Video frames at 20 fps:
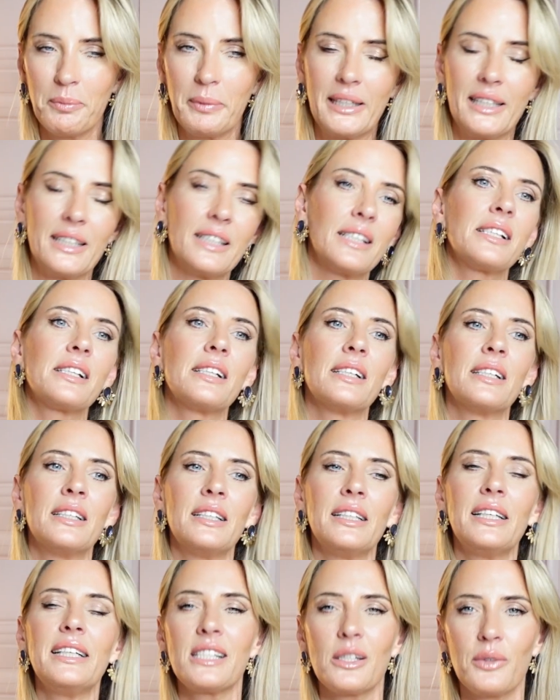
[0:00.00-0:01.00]
because
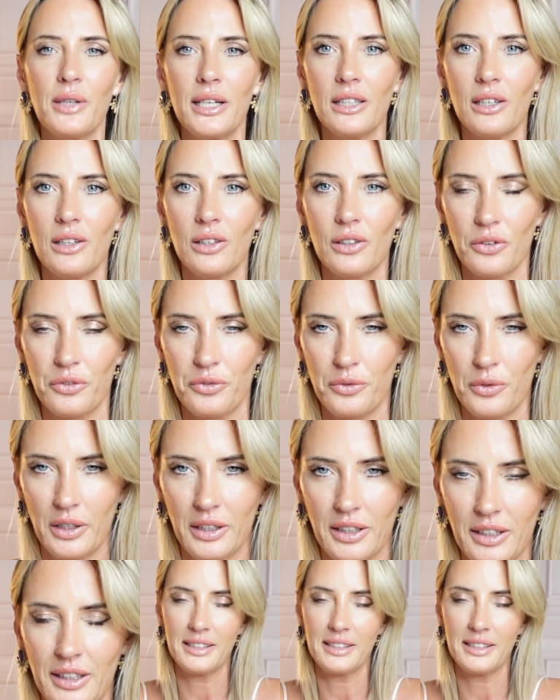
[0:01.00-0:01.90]
it's quite a lot of work,